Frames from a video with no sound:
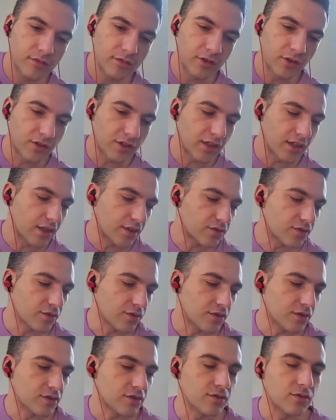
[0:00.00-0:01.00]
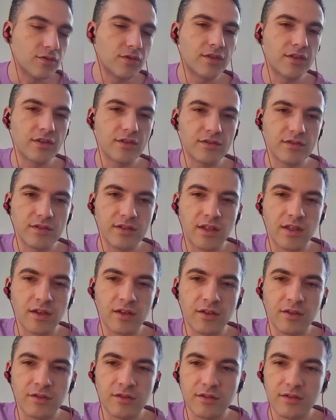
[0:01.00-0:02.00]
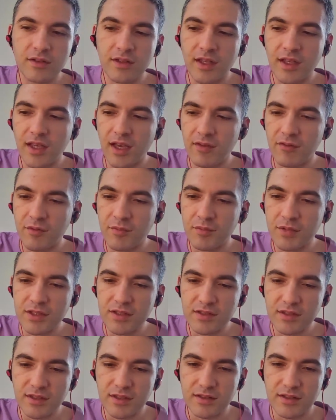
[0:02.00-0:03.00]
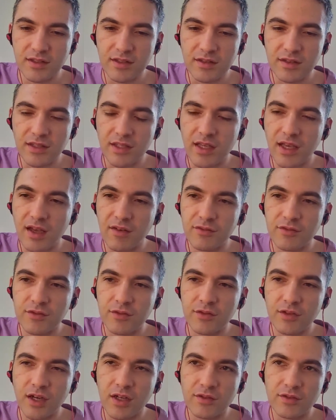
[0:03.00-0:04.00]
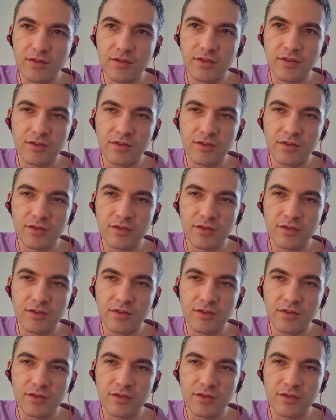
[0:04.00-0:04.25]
looking at Turkish luthiers. They have a business and they have to